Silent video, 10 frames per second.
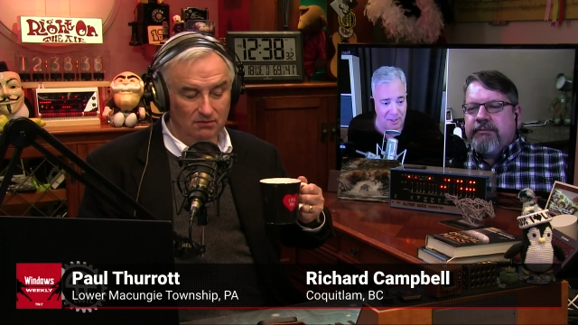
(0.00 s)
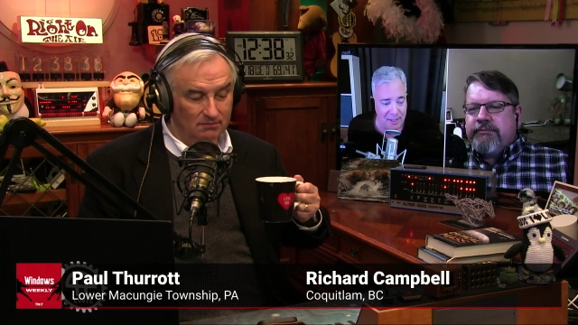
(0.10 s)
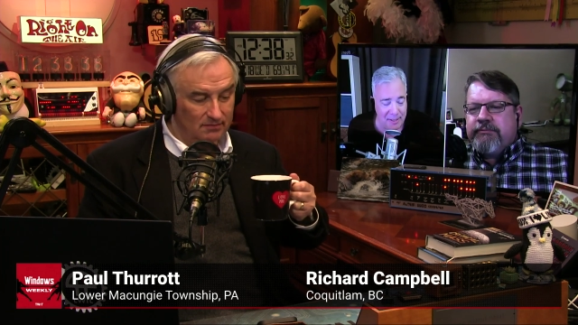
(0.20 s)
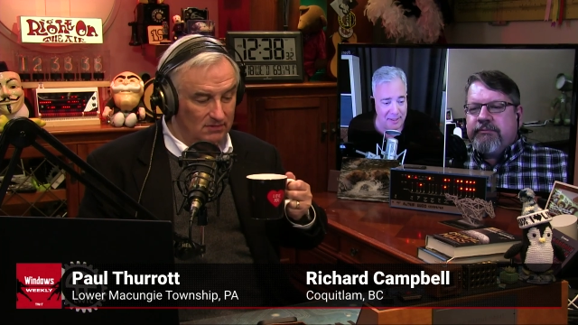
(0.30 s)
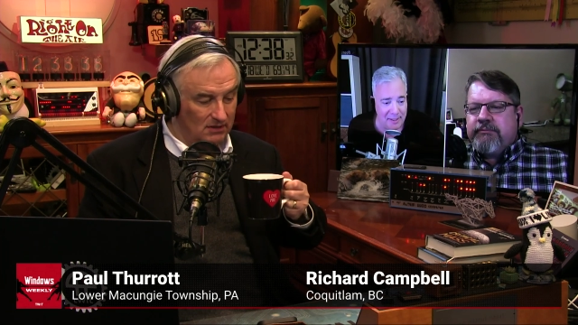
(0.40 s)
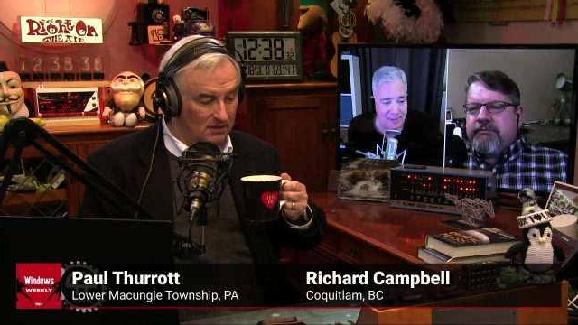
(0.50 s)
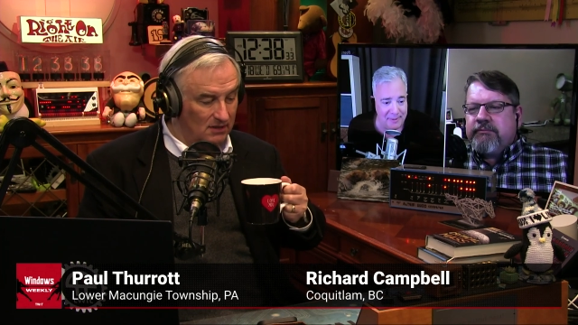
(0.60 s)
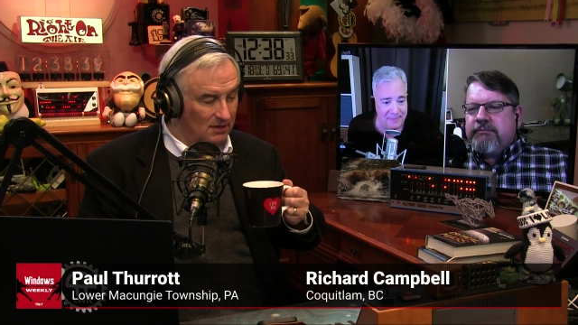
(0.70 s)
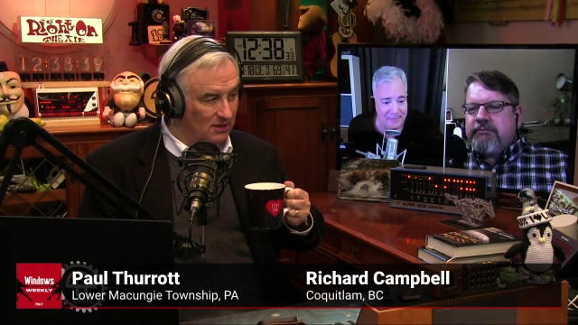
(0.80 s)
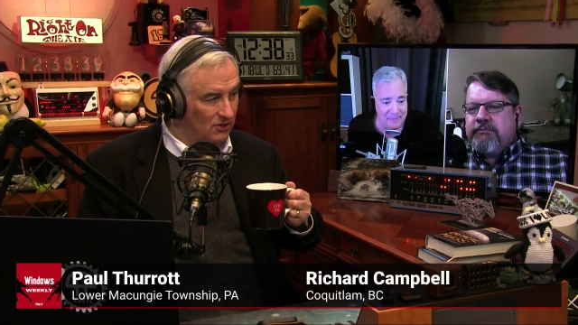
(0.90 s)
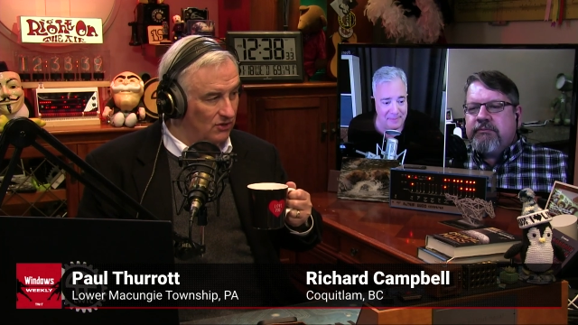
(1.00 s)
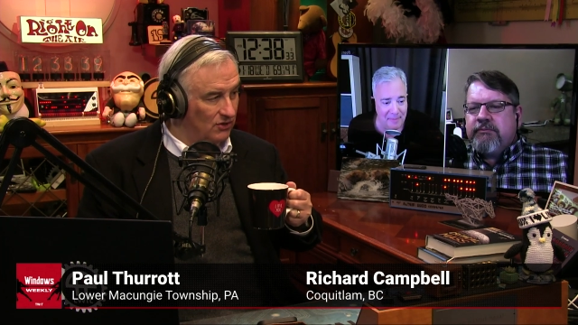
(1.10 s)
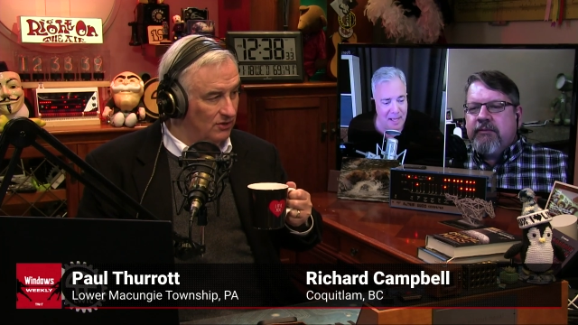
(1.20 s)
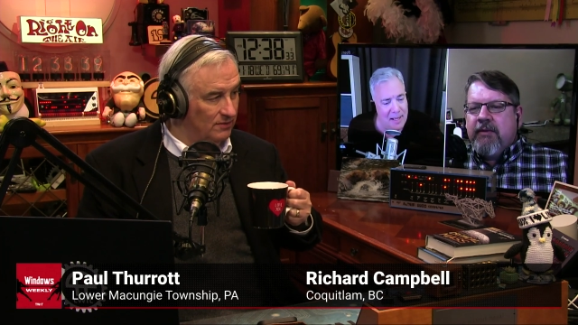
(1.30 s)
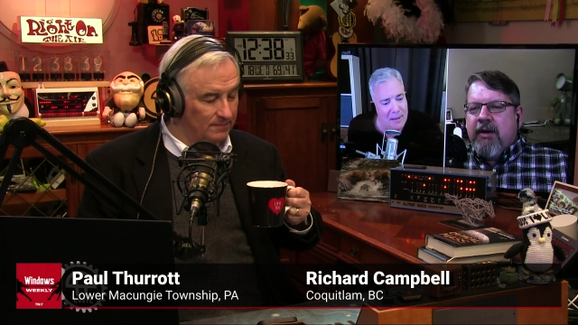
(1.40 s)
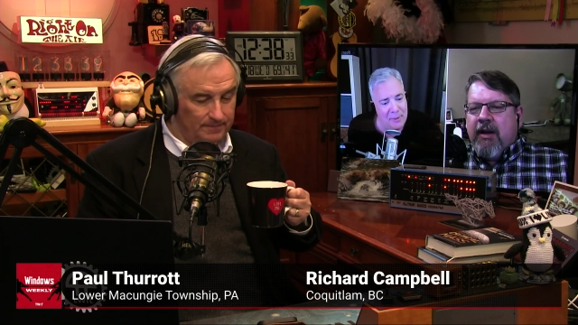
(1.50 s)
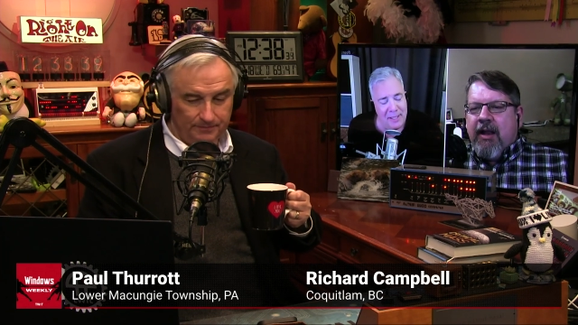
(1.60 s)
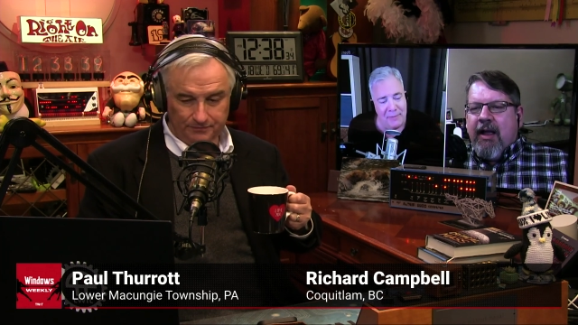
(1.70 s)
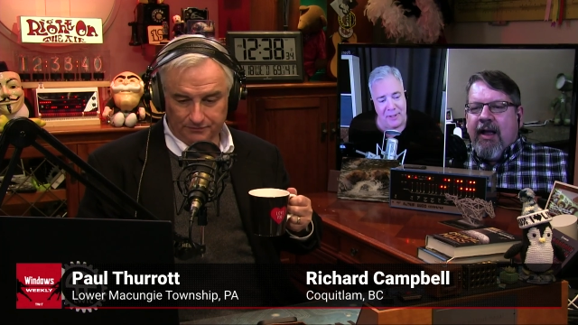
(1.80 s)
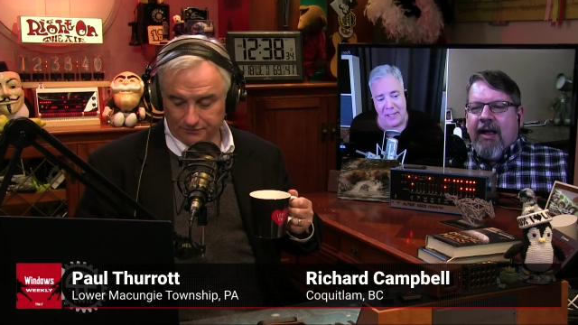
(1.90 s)
Speaker 1: Intel. We live in
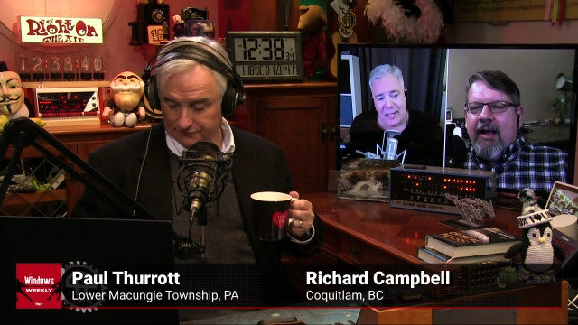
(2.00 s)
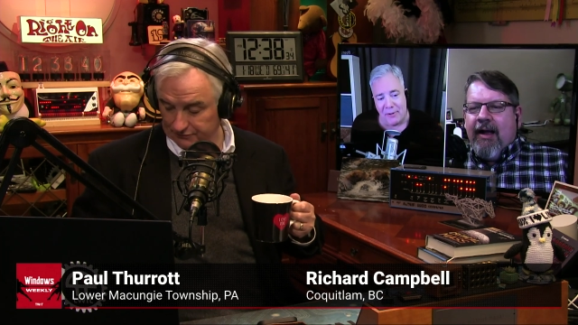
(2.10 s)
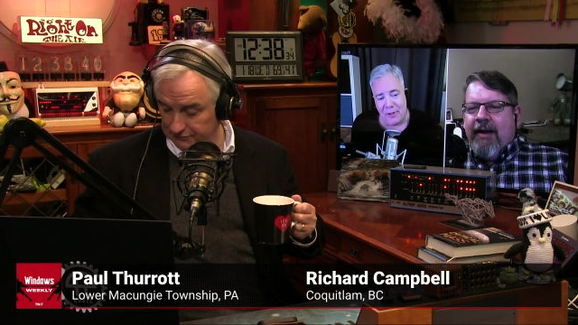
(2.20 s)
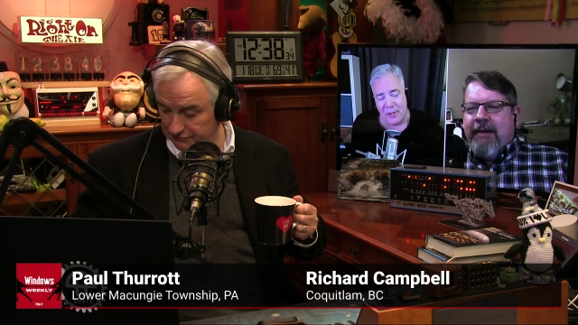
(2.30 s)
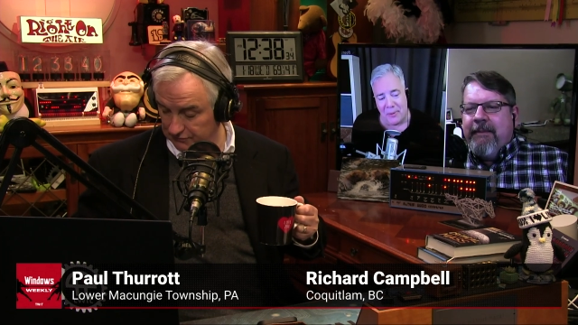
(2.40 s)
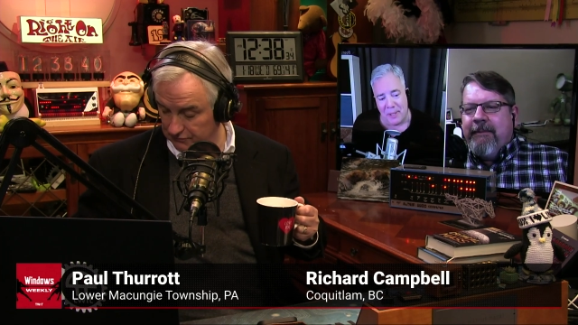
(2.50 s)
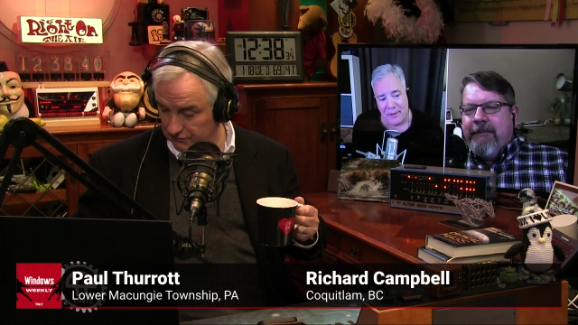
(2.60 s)
an era though of